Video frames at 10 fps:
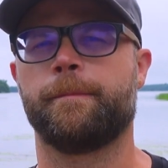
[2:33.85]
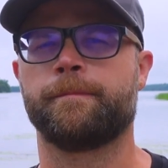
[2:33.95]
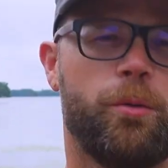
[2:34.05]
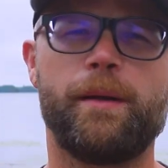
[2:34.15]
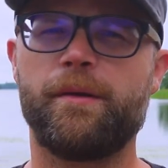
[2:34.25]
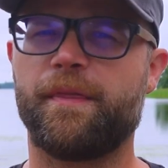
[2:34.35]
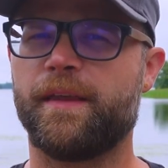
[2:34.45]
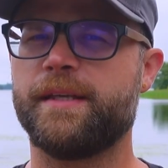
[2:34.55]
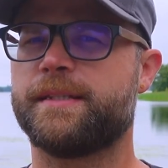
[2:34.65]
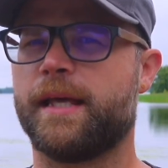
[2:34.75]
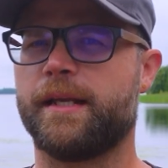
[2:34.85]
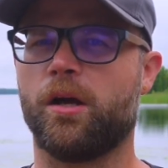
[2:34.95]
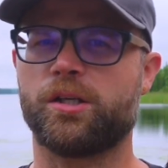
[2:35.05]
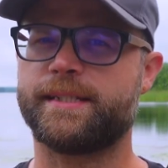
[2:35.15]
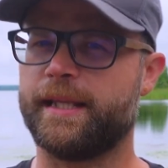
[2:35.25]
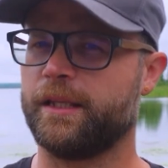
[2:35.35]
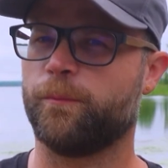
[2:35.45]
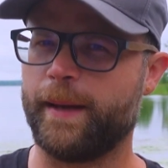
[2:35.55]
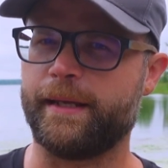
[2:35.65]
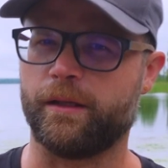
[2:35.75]
Look around at things that are selling
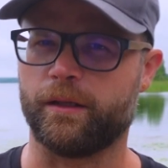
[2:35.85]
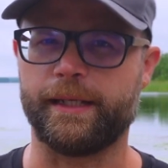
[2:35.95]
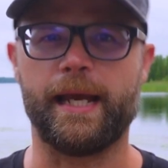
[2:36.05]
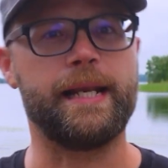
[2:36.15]
regularly